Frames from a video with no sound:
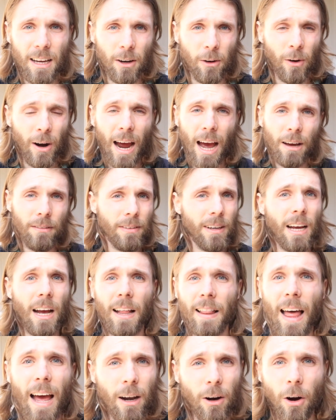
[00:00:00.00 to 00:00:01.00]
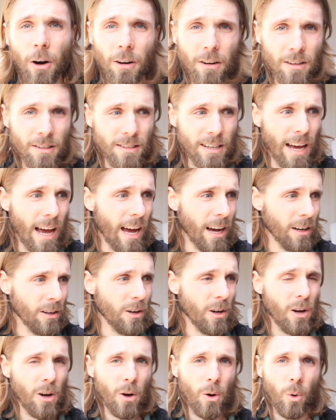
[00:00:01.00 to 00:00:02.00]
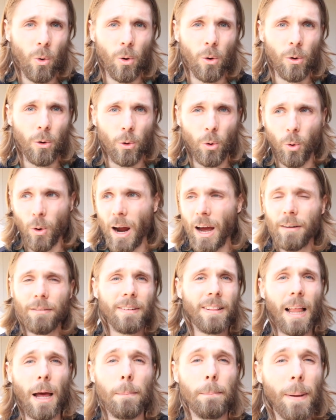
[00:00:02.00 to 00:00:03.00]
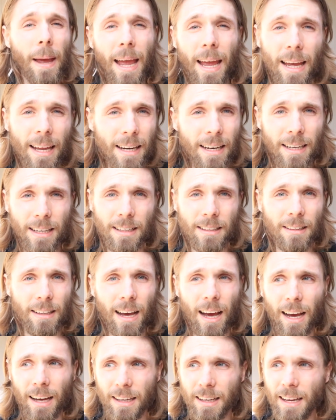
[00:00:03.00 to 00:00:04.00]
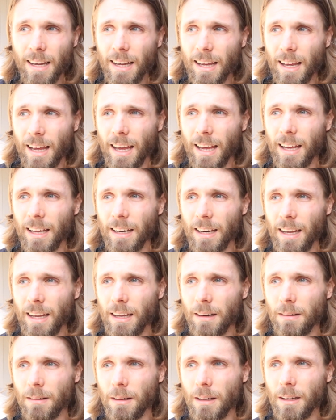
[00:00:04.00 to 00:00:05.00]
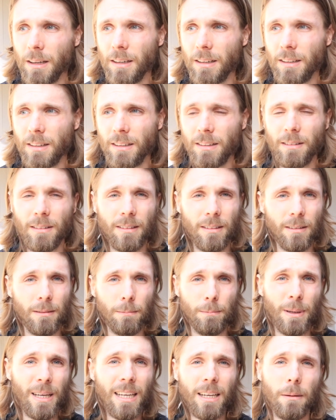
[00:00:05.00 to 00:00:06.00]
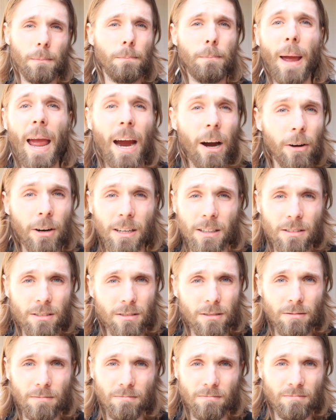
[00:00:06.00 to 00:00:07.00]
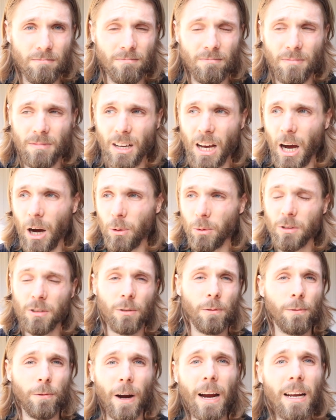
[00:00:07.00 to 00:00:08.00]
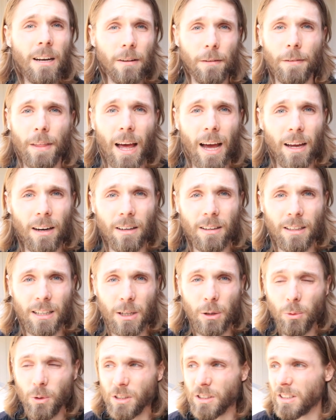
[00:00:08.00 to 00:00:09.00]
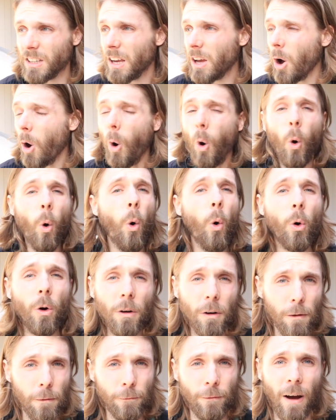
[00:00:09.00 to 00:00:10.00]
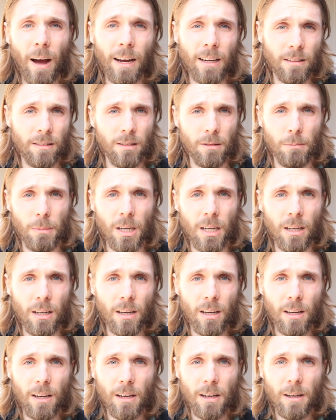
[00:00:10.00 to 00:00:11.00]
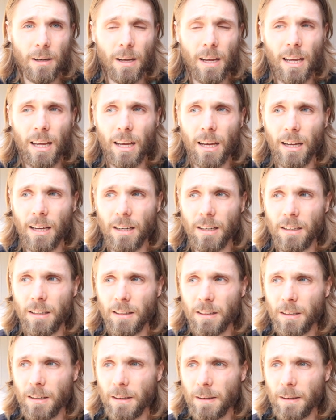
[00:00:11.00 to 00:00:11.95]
or having that heart attack or or having that panic attack and and and being embarrassed I was afraid of that. It was horrifying to me. And